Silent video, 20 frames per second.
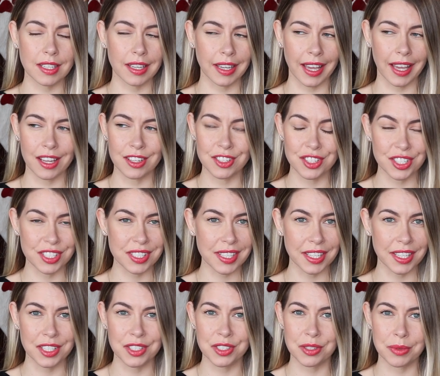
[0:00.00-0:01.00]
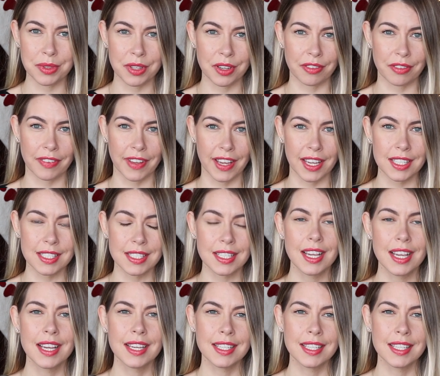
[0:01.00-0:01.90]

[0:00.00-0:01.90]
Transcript: again, just like you do with your face.